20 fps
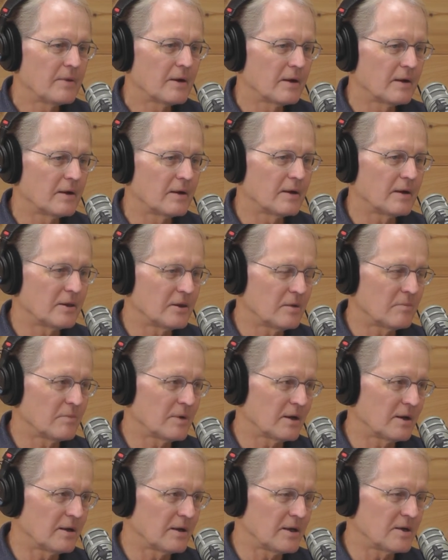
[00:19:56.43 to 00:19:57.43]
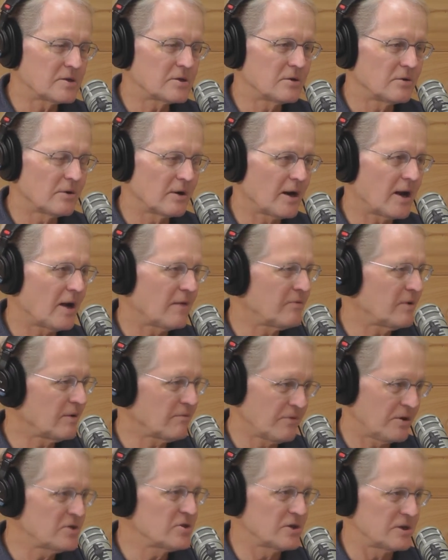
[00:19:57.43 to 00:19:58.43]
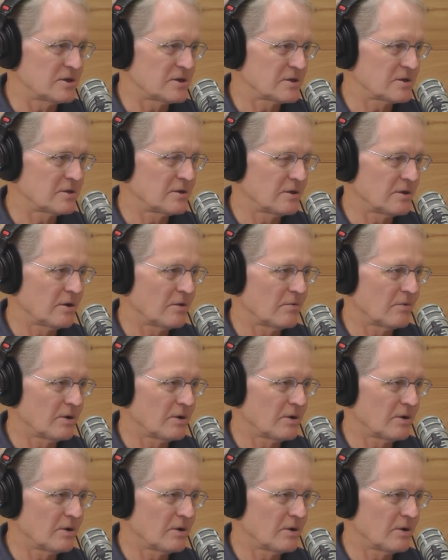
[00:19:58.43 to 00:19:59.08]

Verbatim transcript: uh, in the Middle East who are having visions, you yes.